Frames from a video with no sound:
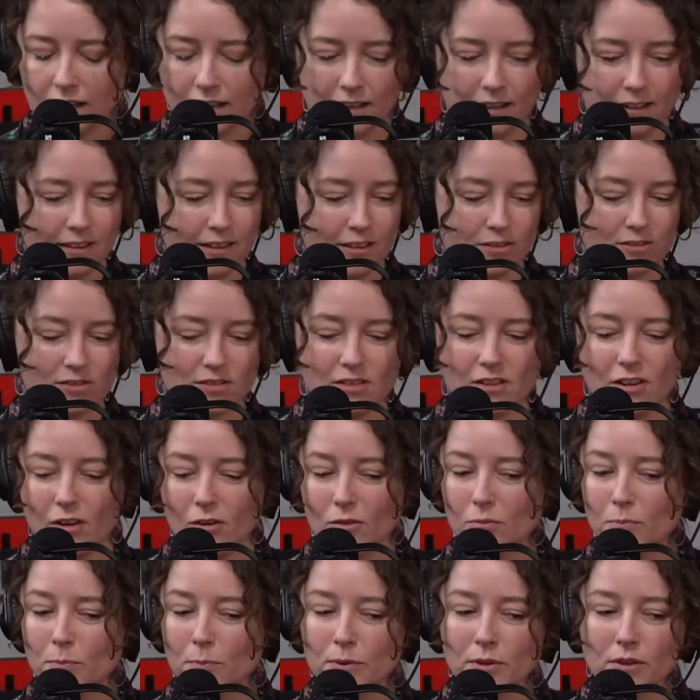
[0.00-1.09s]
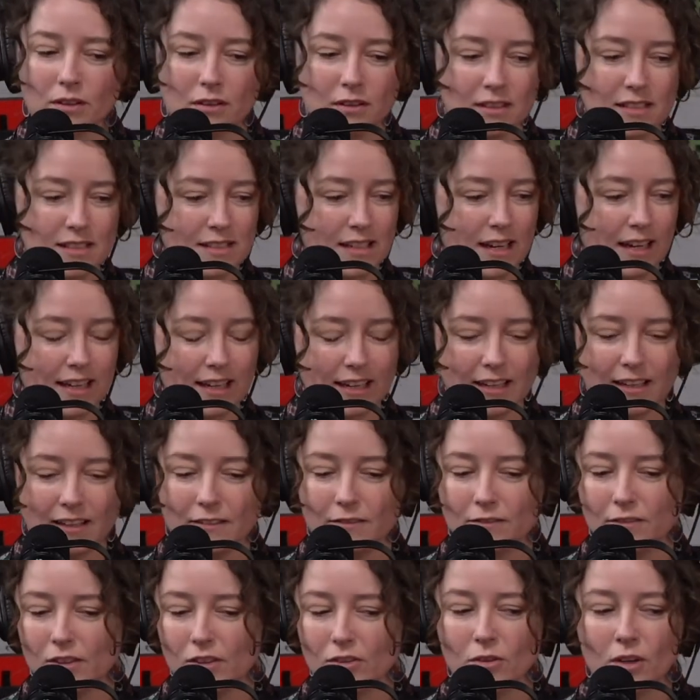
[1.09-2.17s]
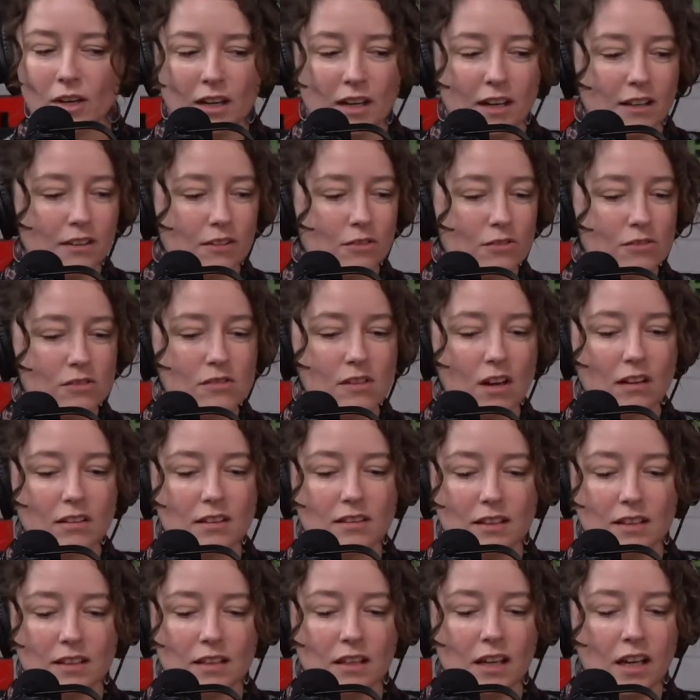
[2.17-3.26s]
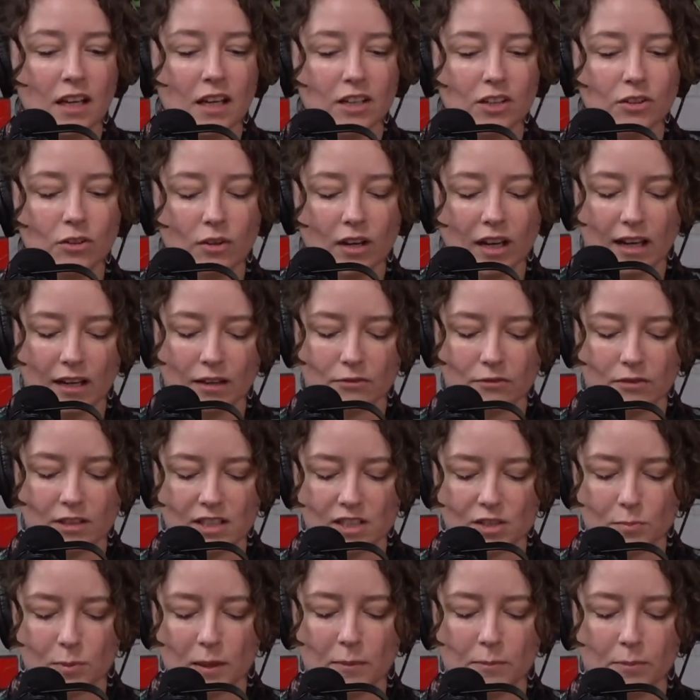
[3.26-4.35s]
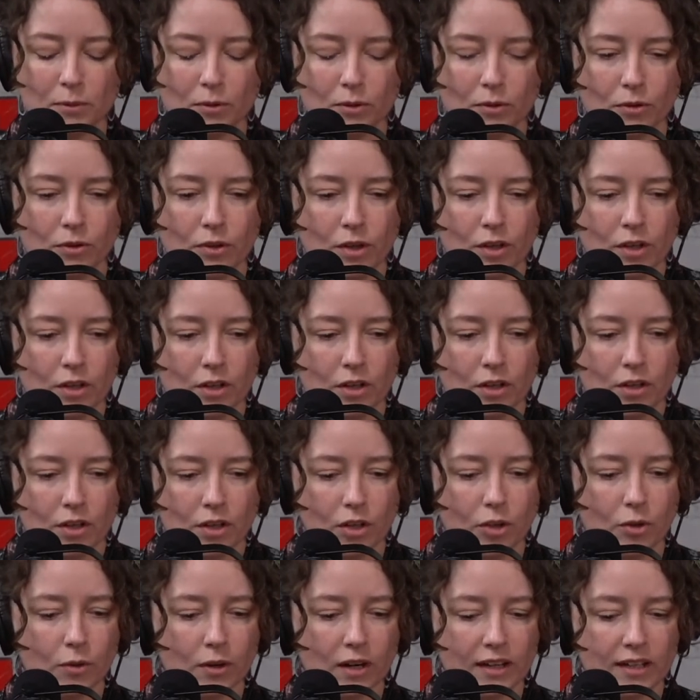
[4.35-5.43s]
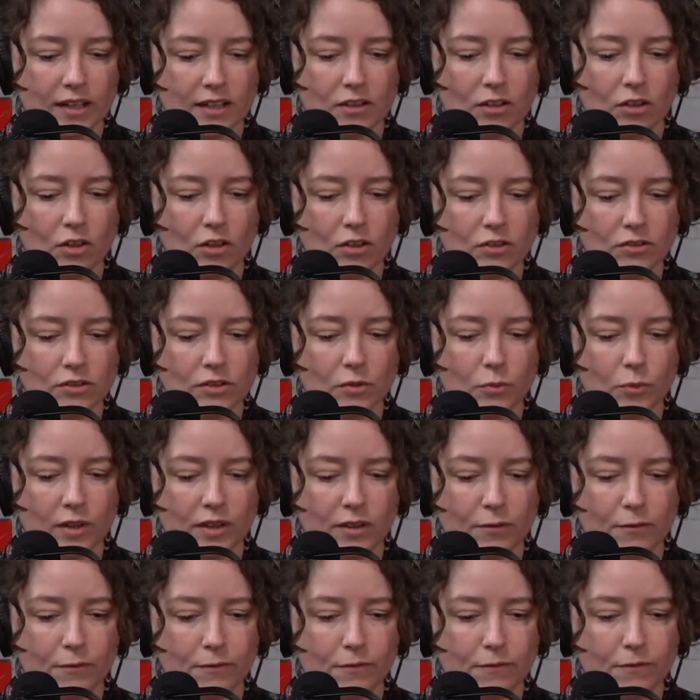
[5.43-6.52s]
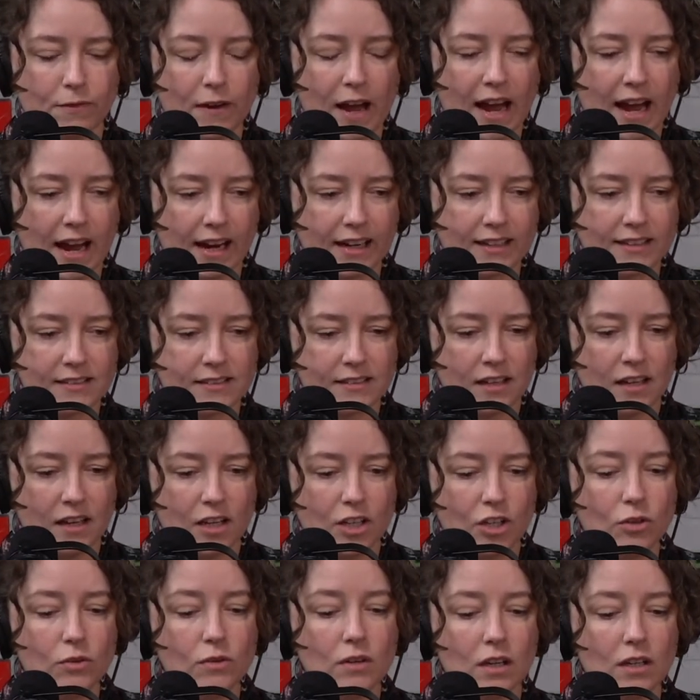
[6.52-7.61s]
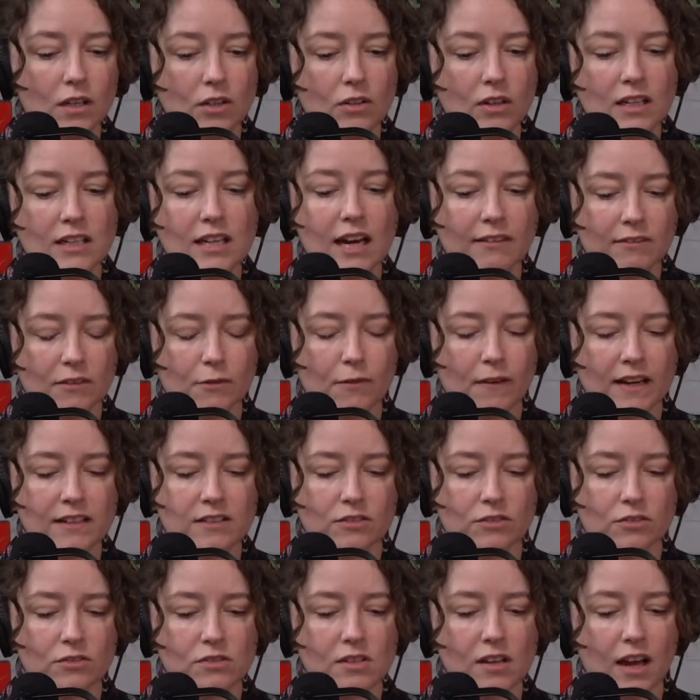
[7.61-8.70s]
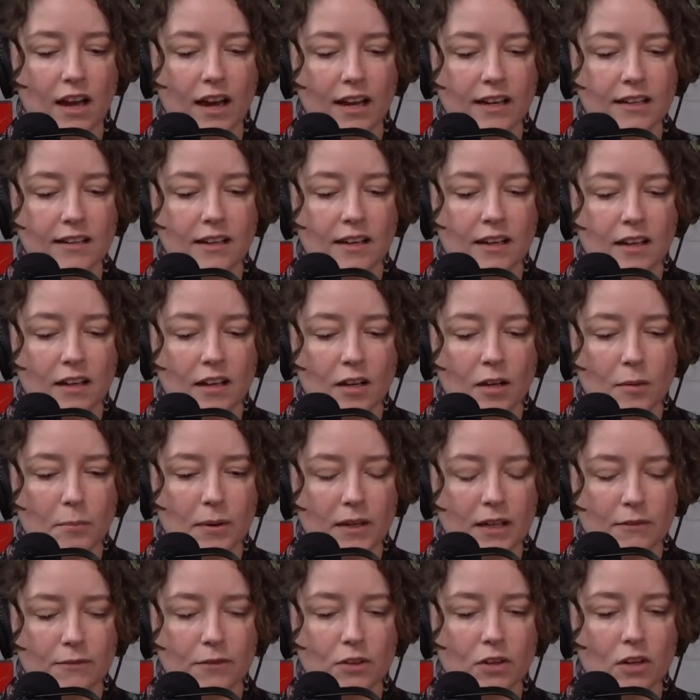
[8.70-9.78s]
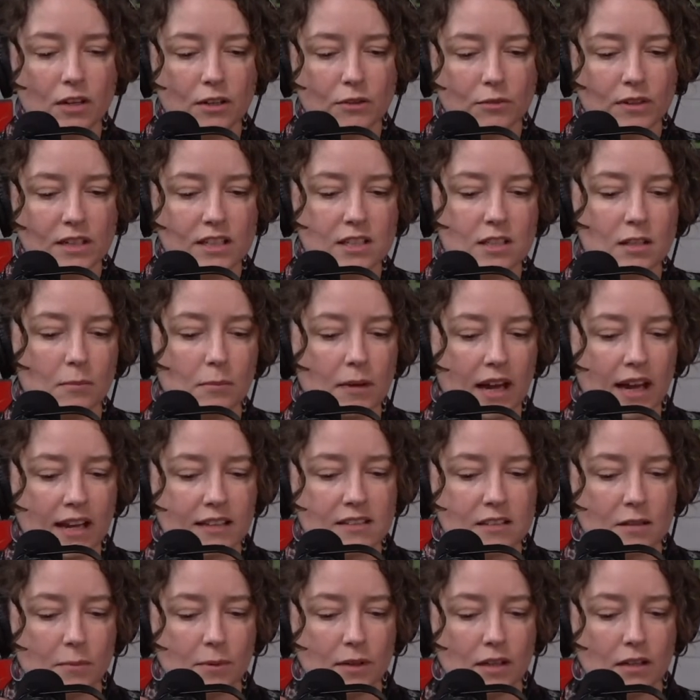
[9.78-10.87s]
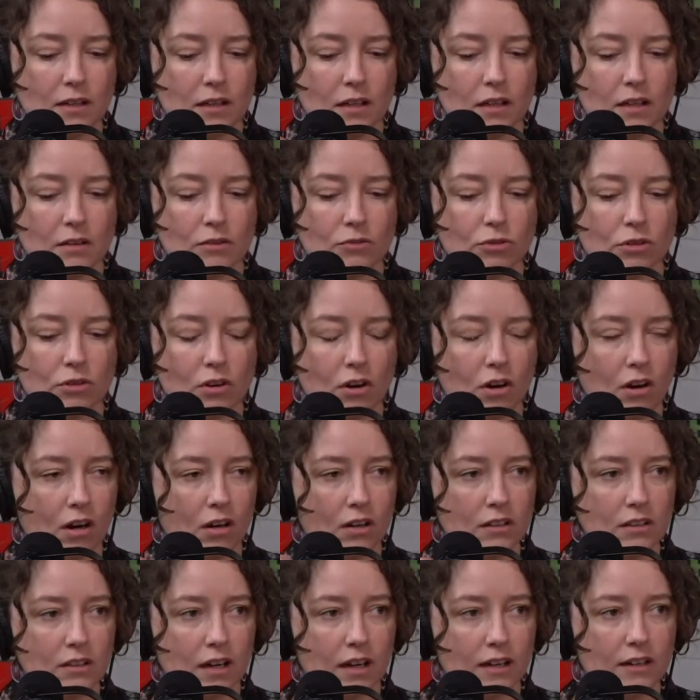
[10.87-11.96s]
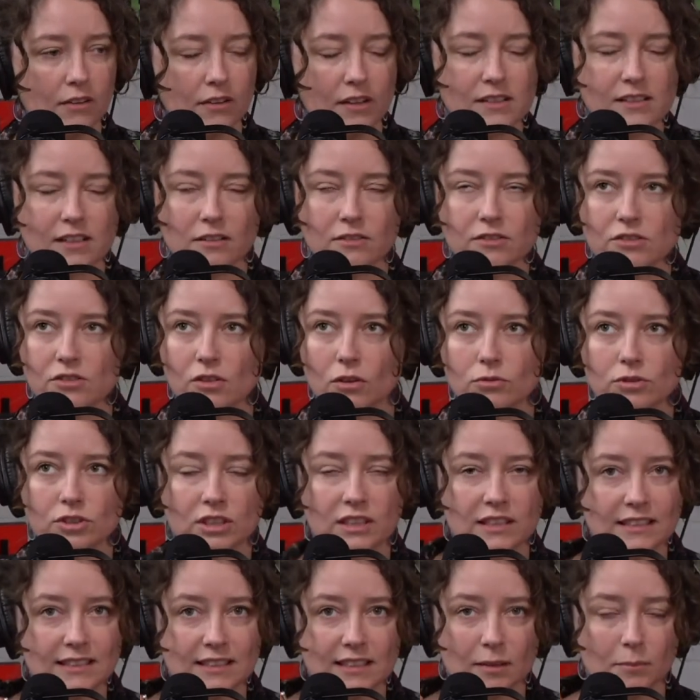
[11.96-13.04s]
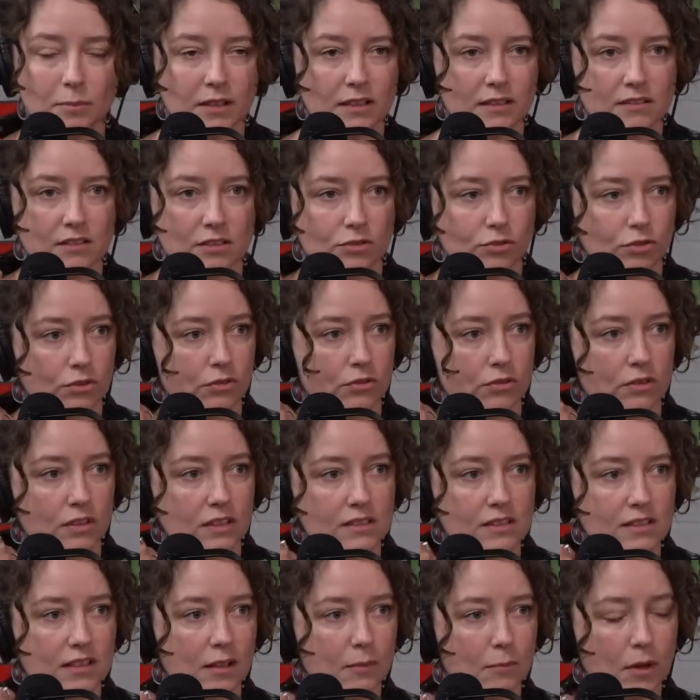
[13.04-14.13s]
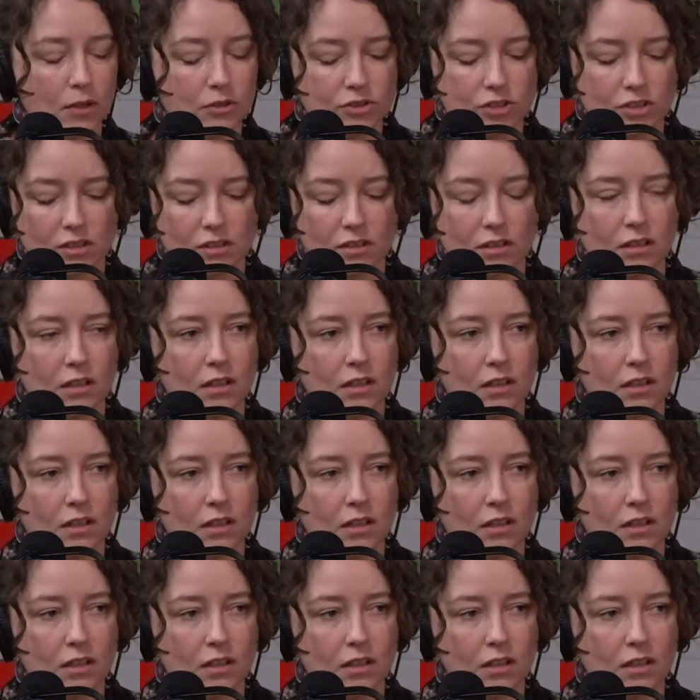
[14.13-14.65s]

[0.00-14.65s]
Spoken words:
book list I can give you. There's nothing. You can't reach people who are in a cult with facts. You need to have the facts on your side. But if you're going to reach them, it has to be through the heart. I know that sounds so cheesy, but it's the truth. It's the emotion.